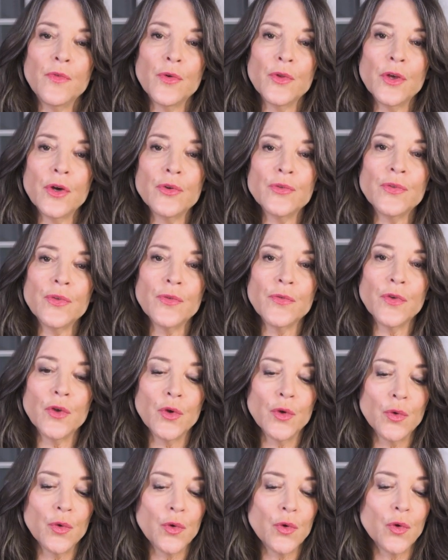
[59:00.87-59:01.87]
for those of
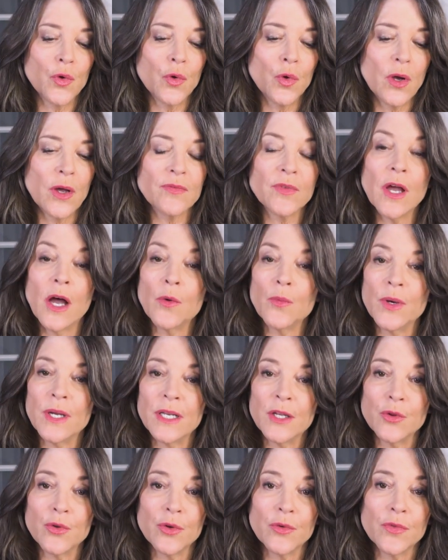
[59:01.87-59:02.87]
you who have not
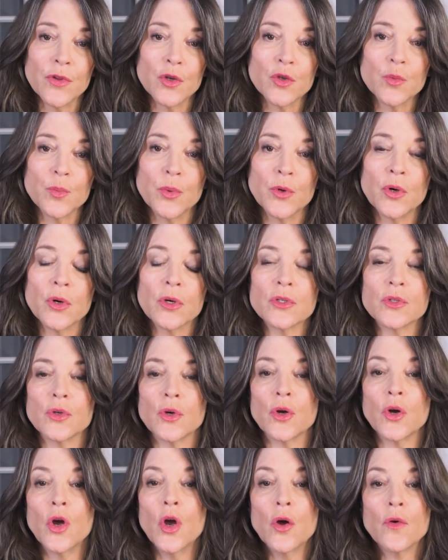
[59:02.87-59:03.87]
read either of those books,
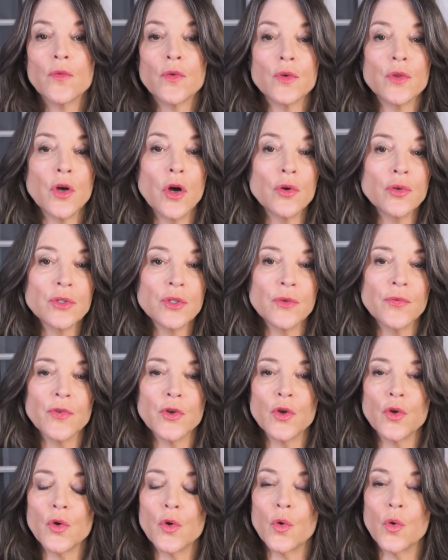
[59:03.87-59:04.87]
or for those of
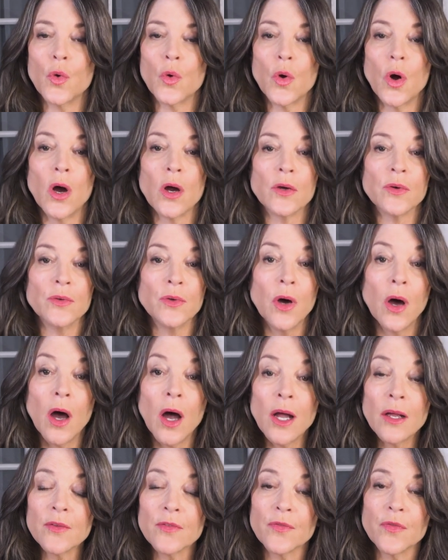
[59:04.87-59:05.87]
you who are
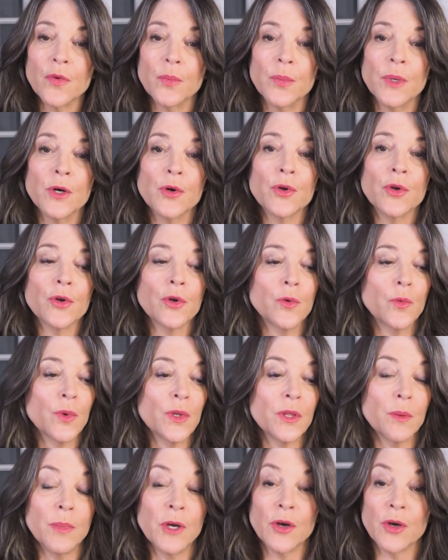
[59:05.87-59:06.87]
not familiar
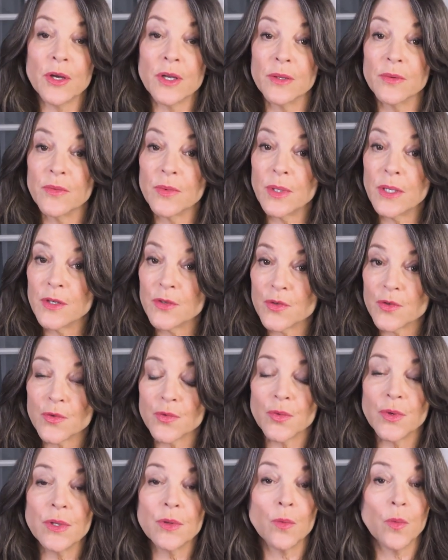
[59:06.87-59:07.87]
with American
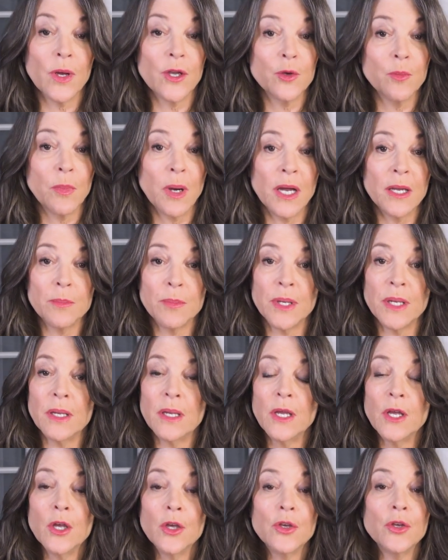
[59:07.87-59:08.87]
history the way you might
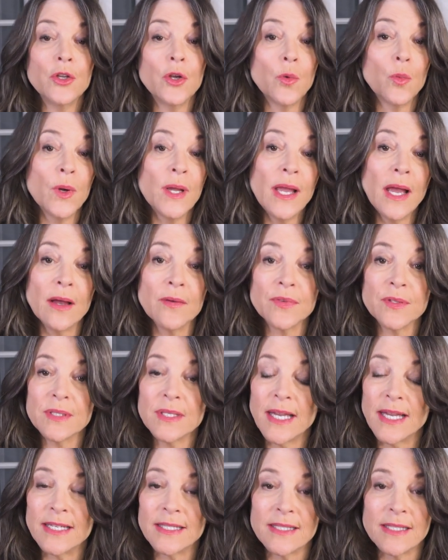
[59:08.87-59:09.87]
be, we have
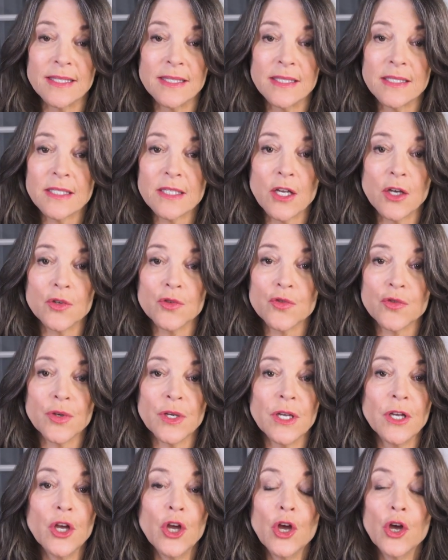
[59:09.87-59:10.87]
states in this
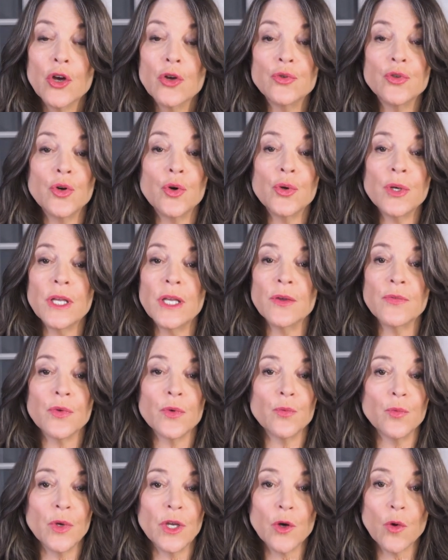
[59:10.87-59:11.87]
country who don't
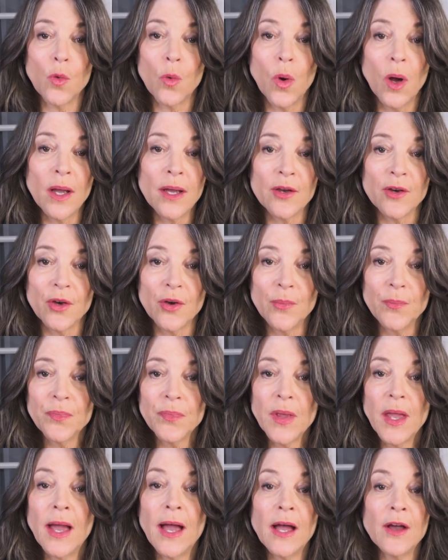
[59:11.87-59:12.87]
even require
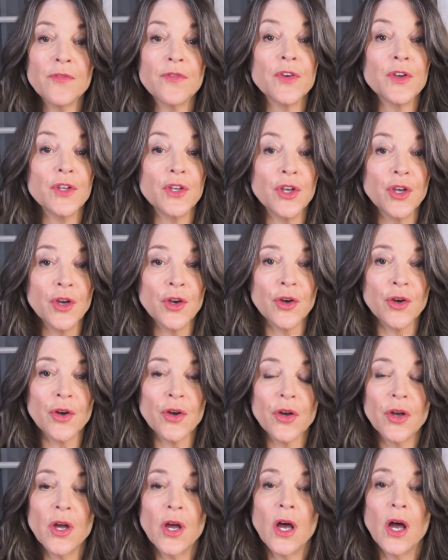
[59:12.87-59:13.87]
half a
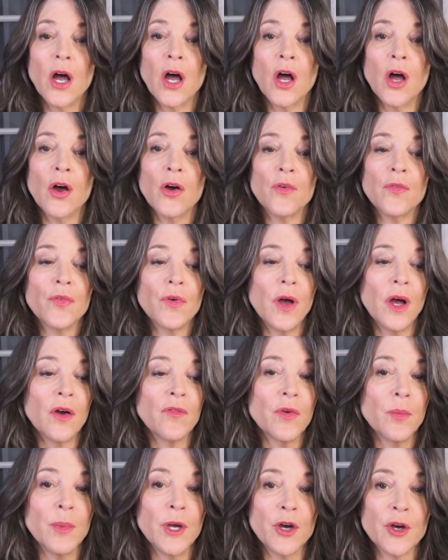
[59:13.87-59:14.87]
year of
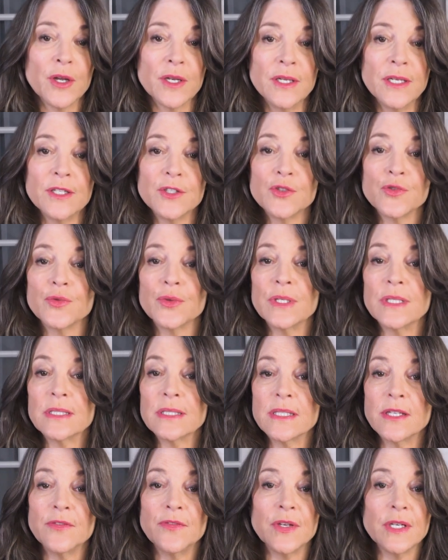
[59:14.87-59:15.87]
American history,
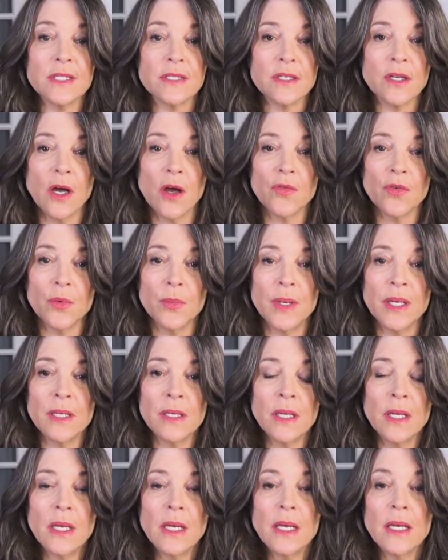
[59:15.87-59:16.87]
civics,
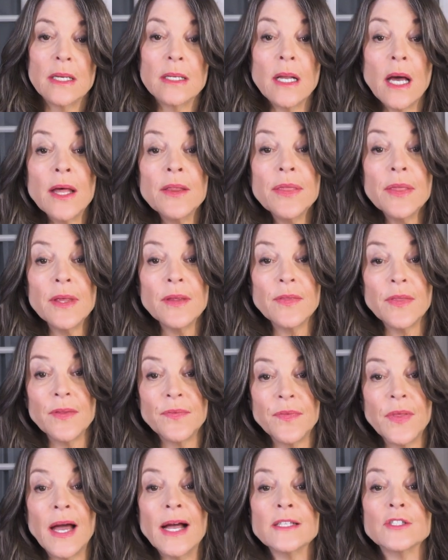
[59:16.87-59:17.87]
government, and I think
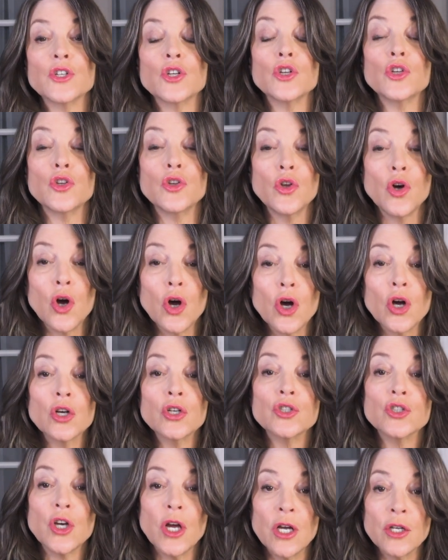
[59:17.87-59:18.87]
that that's a
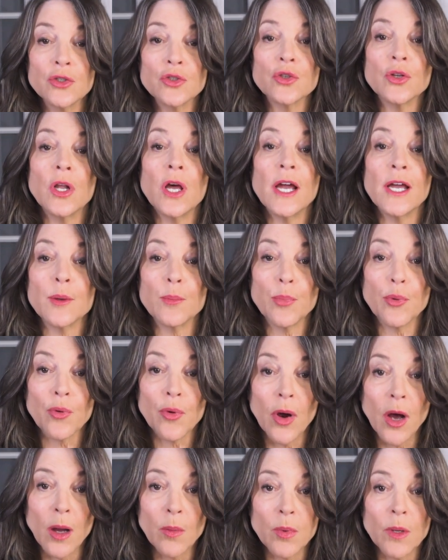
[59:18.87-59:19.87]
large underlying
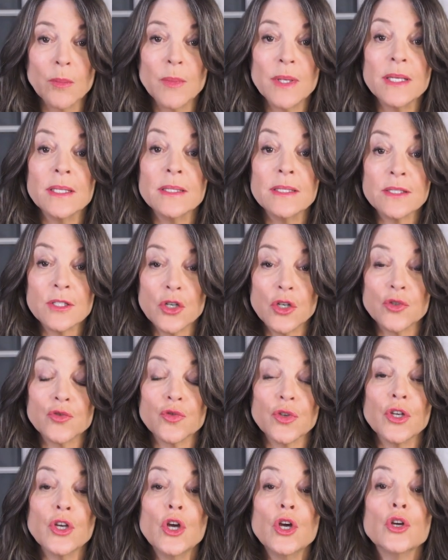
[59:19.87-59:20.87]
problem in this
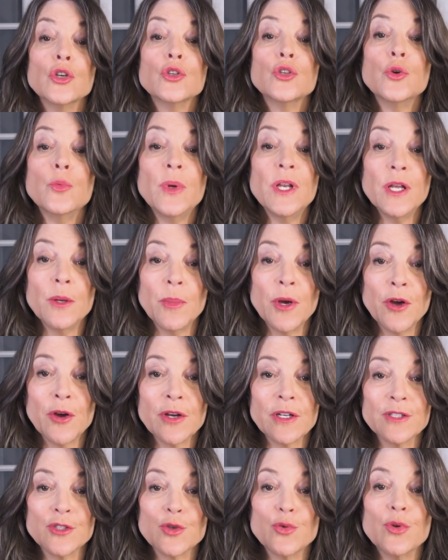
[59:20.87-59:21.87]
country. Too many
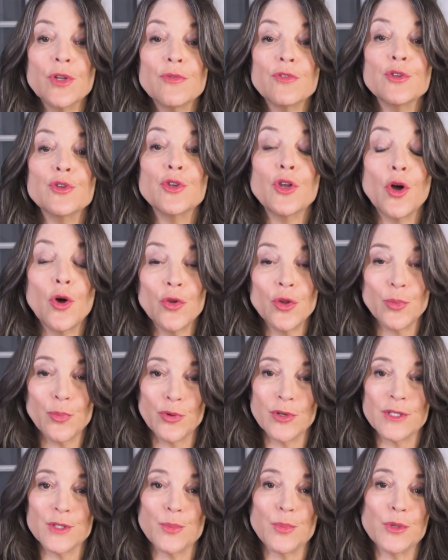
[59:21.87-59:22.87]
Americans don't even know the
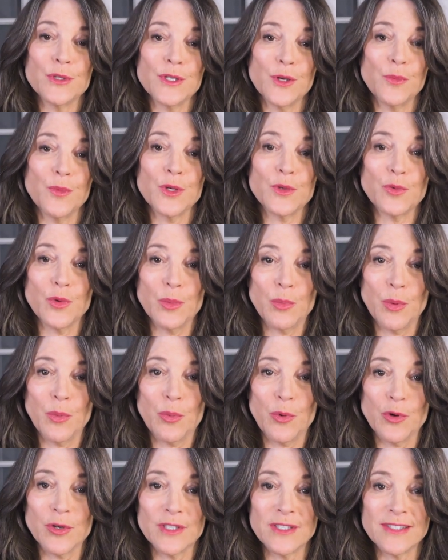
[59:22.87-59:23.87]
principles on which we
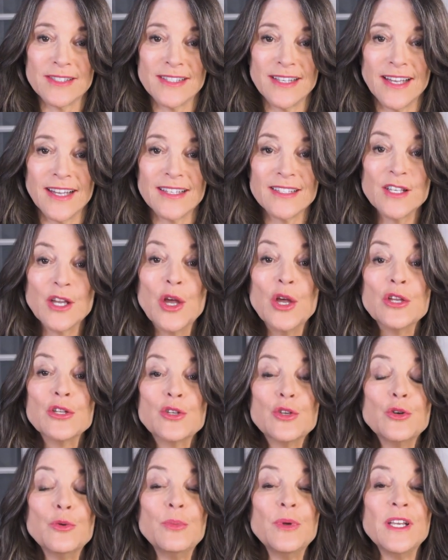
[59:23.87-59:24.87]
purport to stand.
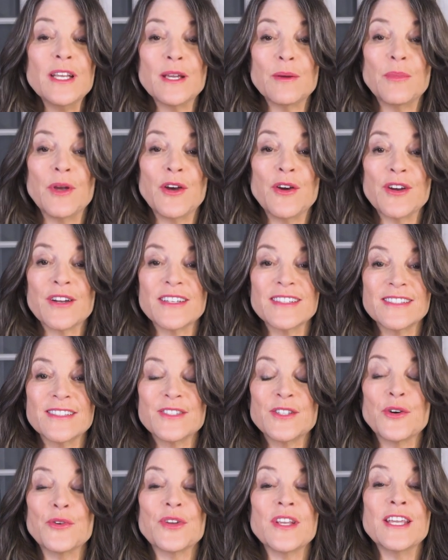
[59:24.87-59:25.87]
Too many Americans
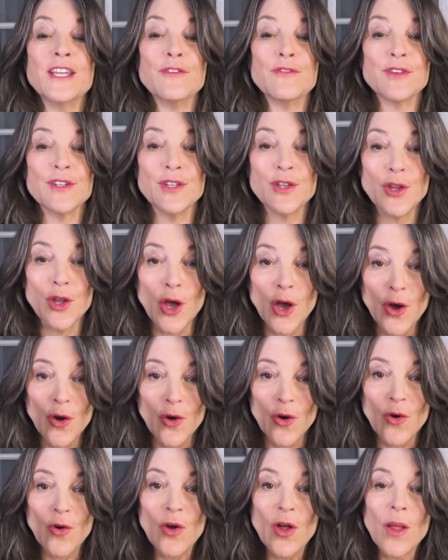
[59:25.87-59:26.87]
don't even
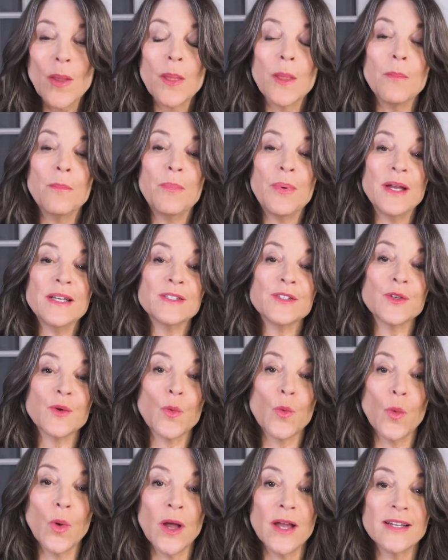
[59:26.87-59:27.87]
know the
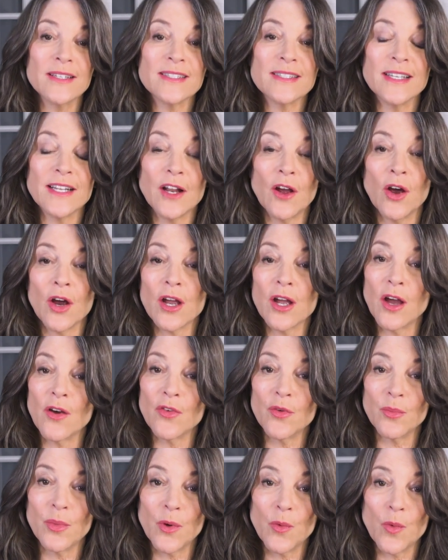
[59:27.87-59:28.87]
basic ways that our
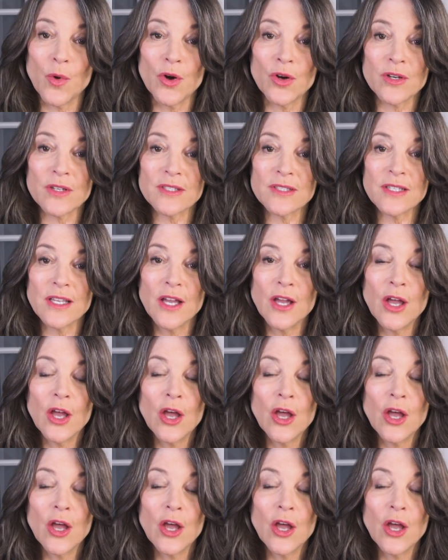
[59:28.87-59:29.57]
government works.